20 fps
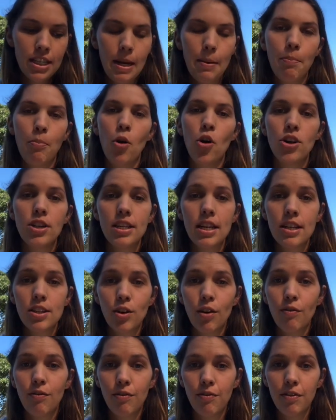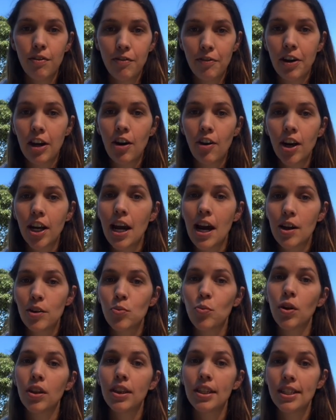process of figuring out
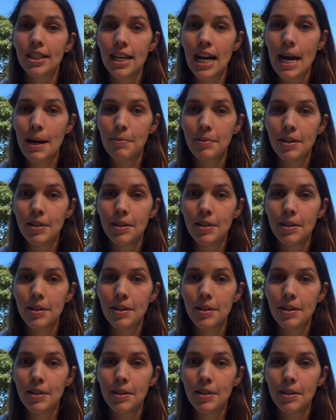what the time